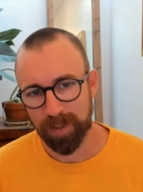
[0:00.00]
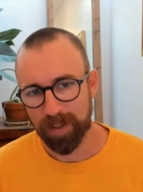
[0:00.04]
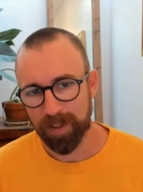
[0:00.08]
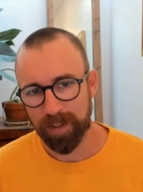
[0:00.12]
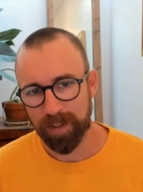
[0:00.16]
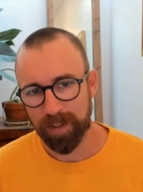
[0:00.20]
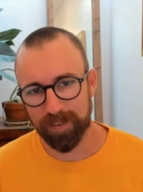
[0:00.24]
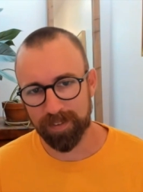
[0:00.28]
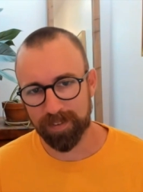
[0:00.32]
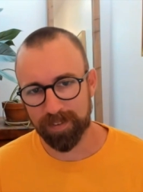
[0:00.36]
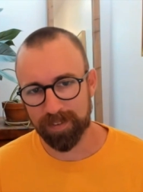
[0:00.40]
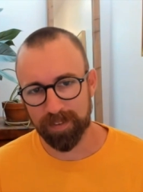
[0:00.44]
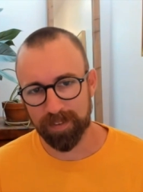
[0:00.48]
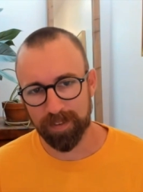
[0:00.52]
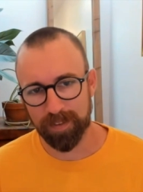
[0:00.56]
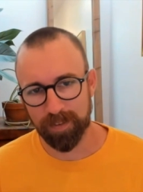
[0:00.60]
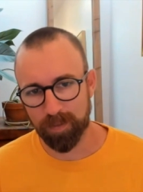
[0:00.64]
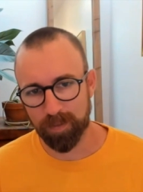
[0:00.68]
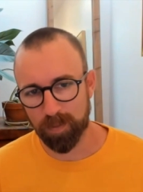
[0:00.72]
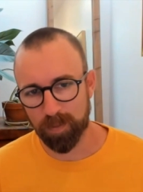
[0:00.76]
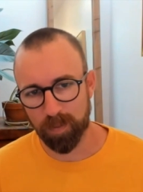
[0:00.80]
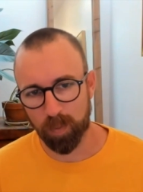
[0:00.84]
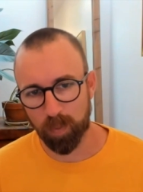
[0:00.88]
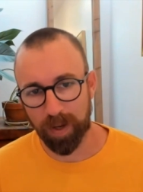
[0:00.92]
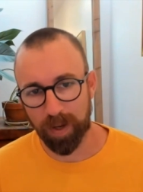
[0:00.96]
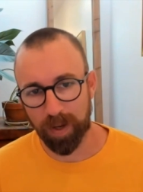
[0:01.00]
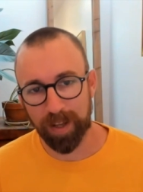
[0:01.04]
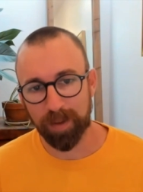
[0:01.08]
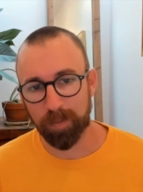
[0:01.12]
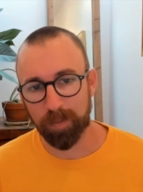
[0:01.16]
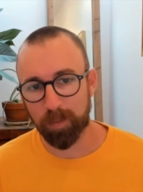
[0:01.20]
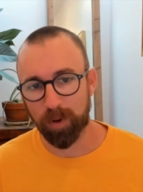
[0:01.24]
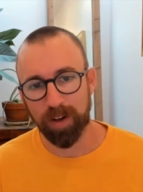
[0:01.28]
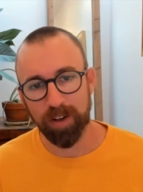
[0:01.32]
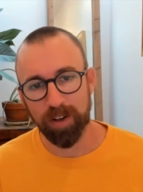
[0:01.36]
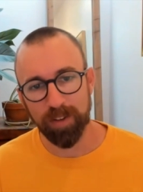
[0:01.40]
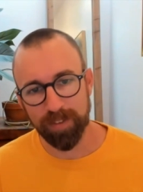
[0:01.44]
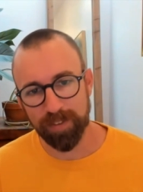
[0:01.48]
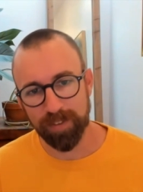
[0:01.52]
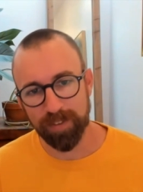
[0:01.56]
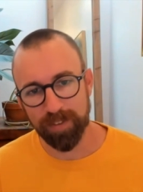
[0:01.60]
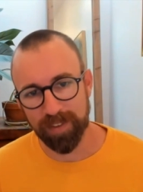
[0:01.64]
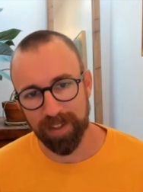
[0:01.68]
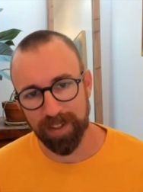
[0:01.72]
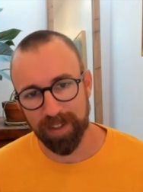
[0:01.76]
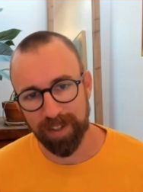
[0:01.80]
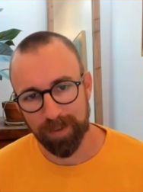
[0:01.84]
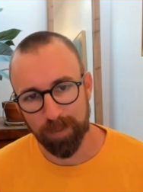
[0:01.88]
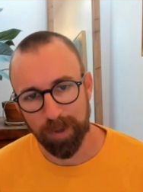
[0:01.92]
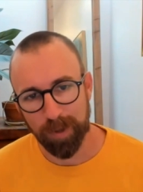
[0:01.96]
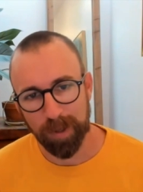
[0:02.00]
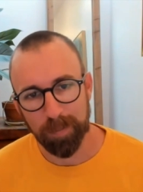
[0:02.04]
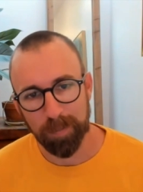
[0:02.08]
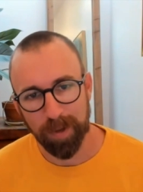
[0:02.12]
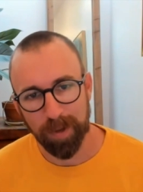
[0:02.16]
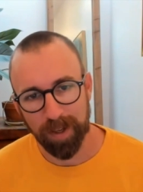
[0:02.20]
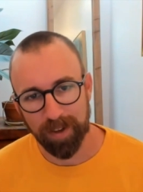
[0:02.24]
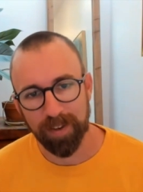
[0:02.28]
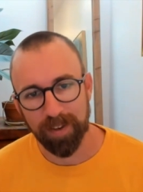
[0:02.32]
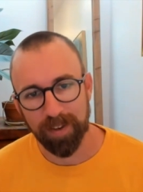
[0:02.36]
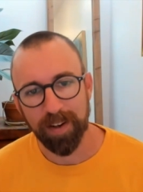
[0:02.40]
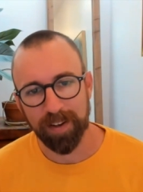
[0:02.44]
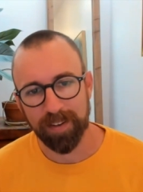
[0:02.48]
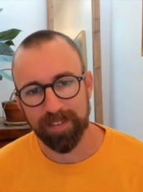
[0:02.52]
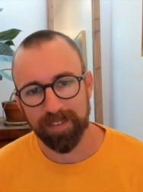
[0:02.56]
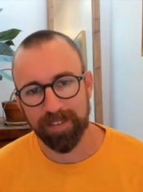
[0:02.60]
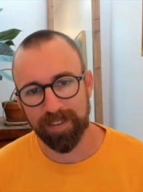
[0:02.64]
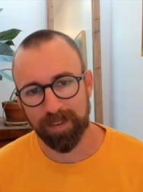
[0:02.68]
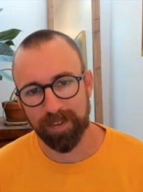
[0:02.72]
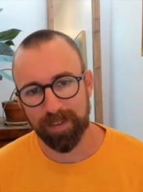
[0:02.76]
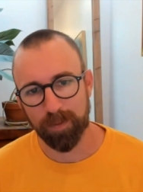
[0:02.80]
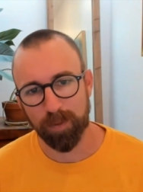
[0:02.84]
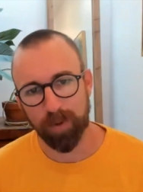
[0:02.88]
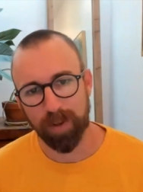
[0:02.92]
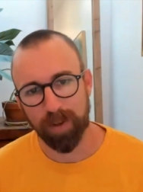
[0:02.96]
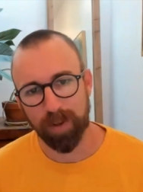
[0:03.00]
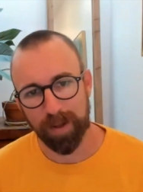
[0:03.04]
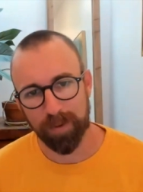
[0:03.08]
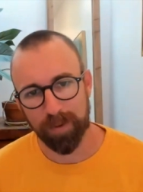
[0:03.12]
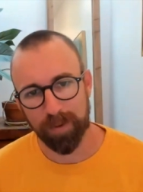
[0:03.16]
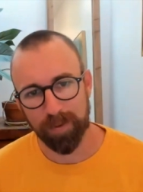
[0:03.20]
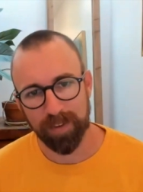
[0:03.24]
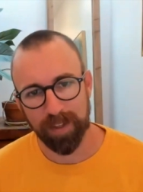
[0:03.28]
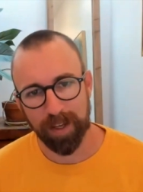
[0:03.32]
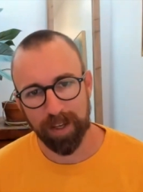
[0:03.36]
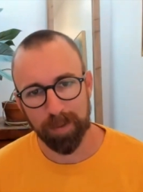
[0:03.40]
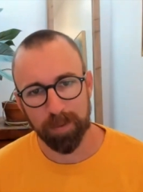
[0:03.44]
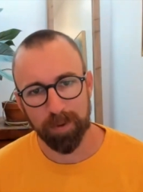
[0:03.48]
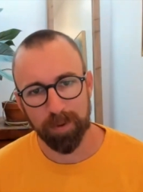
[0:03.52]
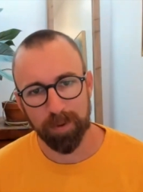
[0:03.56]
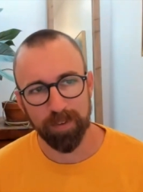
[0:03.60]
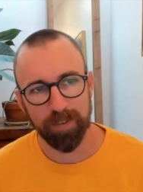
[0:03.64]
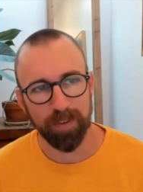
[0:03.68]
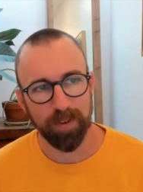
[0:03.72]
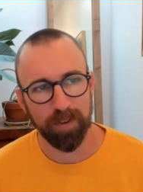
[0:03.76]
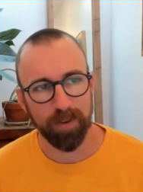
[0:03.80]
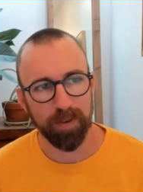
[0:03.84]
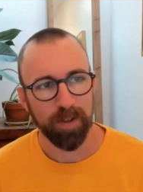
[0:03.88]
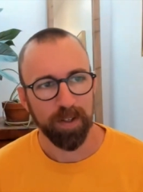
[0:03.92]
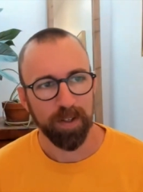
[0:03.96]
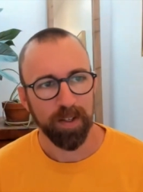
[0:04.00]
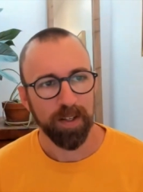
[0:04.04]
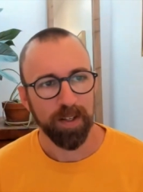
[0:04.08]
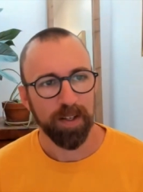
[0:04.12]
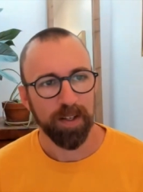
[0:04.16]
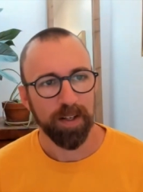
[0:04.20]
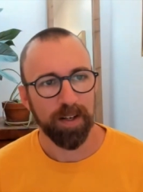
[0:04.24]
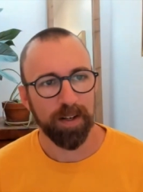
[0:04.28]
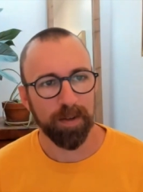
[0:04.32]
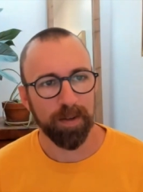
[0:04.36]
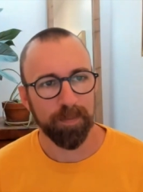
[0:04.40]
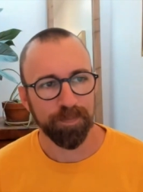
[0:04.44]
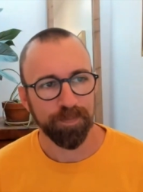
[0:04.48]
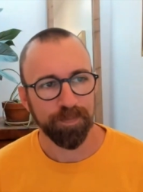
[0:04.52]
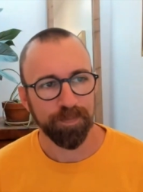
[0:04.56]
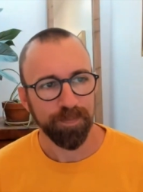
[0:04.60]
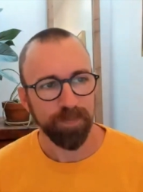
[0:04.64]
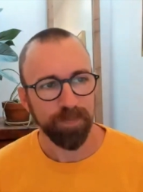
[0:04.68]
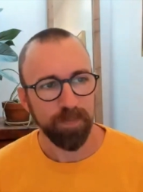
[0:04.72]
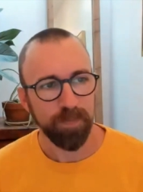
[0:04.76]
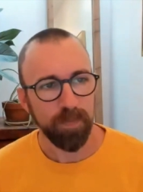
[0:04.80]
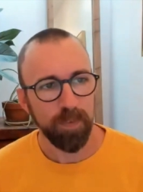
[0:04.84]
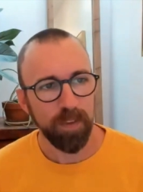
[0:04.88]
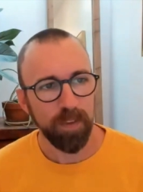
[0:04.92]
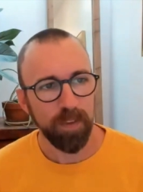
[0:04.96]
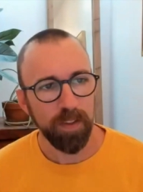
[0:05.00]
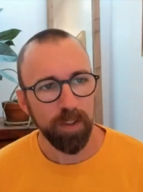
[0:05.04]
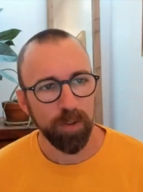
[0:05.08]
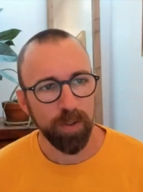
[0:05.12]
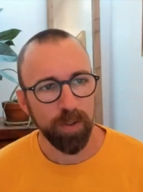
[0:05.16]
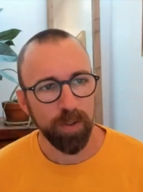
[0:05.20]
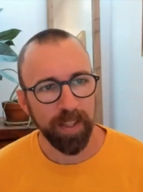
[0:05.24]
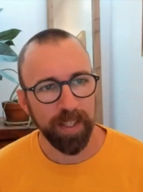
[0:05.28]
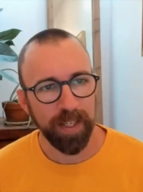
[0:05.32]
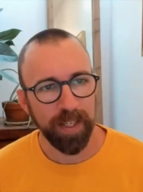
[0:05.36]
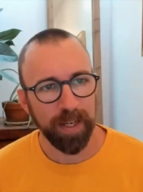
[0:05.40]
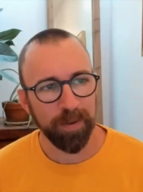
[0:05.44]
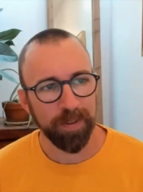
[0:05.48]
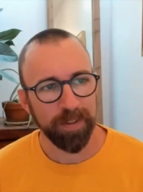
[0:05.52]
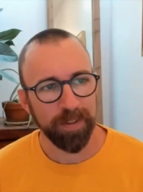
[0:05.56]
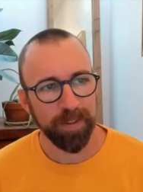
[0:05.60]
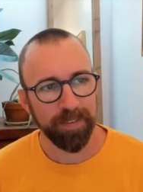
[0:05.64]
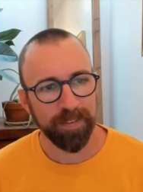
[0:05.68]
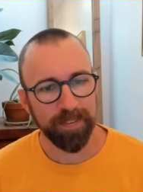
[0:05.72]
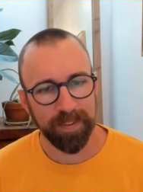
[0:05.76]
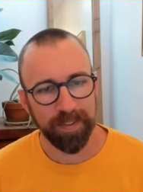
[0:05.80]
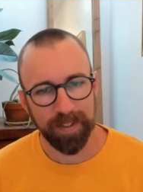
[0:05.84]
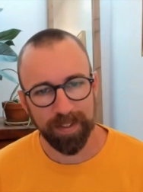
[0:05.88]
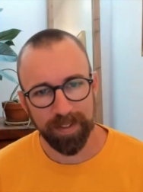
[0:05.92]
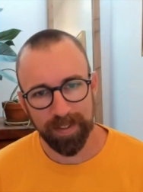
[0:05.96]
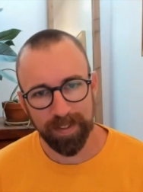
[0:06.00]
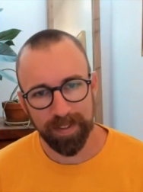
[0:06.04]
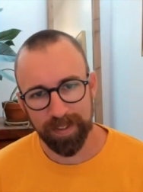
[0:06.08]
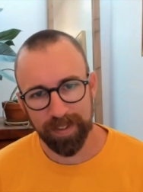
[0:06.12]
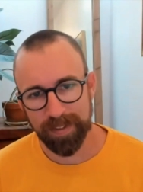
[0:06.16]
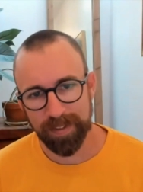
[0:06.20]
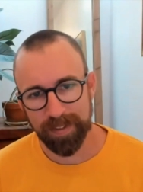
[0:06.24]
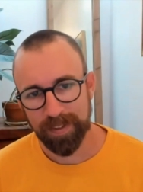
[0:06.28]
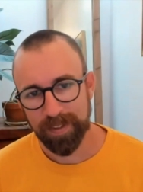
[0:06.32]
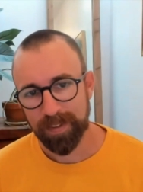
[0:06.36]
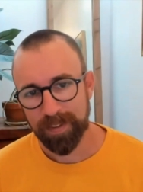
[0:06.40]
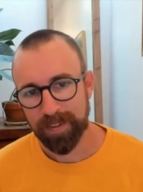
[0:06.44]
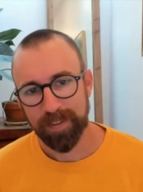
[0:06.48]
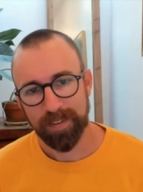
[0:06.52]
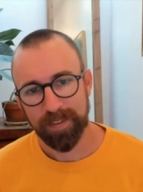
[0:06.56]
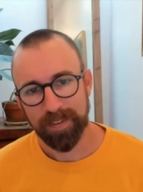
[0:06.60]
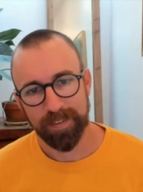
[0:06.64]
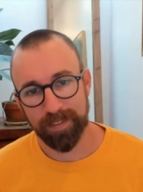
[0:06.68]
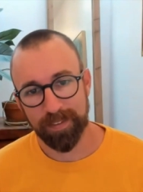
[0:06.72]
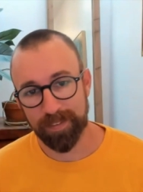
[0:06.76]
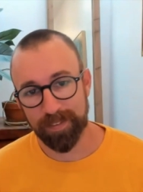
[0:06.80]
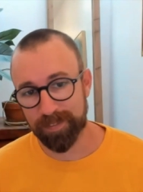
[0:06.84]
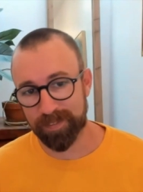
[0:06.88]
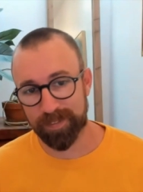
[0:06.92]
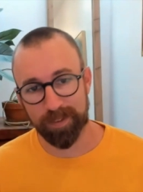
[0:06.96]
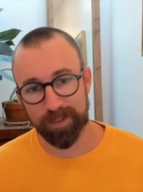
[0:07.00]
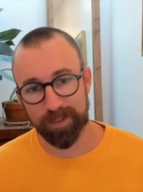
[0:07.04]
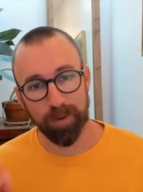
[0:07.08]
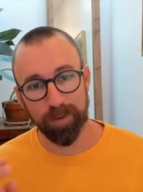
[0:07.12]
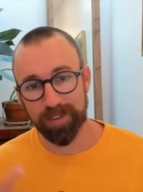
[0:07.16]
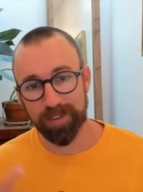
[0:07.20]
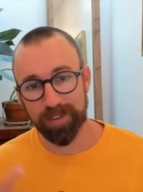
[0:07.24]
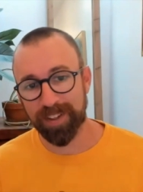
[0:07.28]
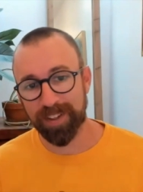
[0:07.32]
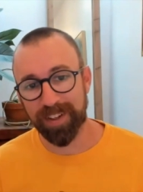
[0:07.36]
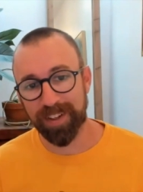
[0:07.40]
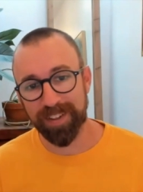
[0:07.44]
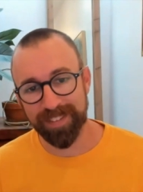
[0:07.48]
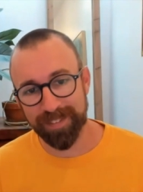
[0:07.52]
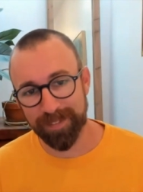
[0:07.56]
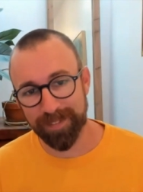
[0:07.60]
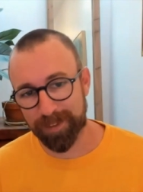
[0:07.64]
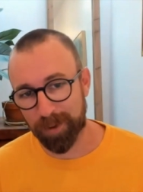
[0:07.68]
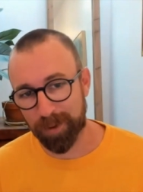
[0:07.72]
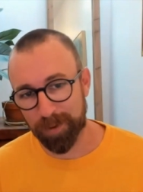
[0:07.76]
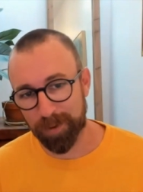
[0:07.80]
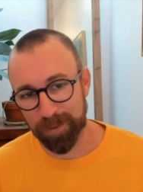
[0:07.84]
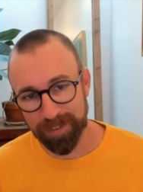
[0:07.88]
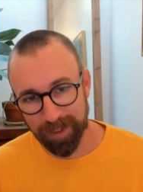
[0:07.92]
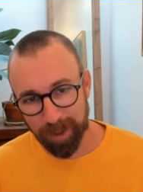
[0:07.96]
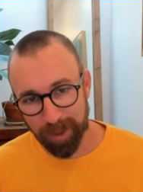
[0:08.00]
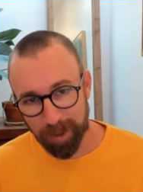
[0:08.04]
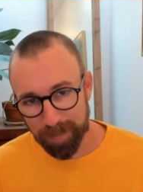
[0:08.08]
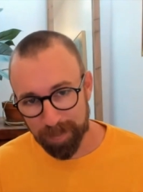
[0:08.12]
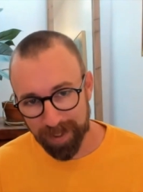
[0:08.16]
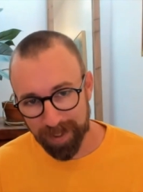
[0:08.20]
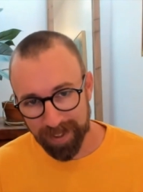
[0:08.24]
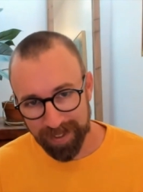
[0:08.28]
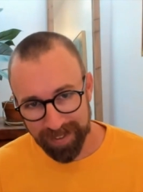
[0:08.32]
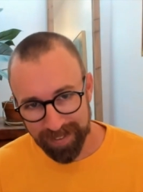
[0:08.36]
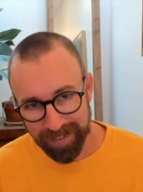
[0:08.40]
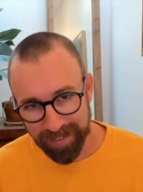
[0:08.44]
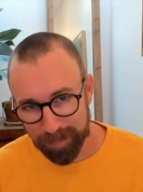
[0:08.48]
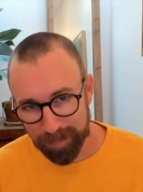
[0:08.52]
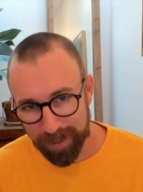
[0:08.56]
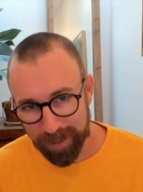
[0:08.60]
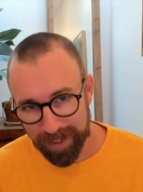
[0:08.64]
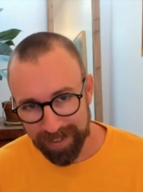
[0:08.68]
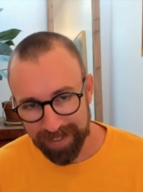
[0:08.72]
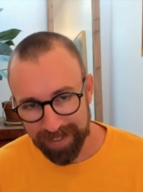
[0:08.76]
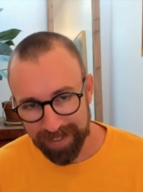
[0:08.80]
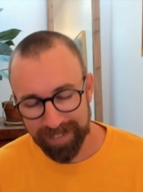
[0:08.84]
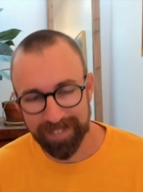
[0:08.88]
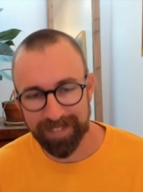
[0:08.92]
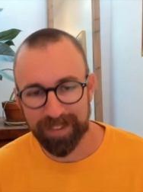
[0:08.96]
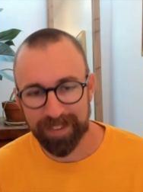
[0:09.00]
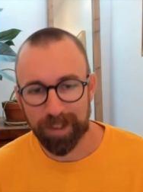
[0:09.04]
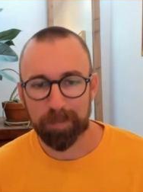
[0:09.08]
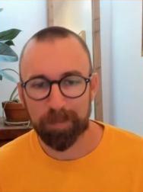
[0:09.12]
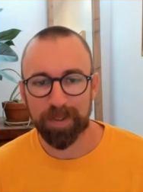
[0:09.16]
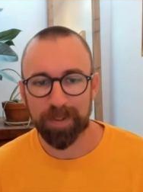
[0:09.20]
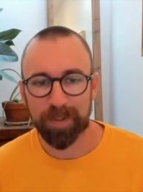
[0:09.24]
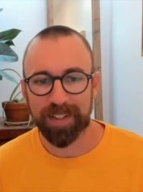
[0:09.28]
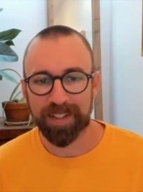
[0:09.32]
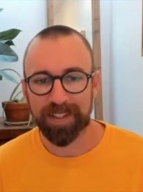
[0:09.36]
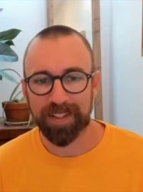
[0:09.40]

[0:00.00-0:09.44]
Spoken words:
is way more interesting and way better actually than what we had with Dapper. So I think I would just say, like, don't start by immediately sampling.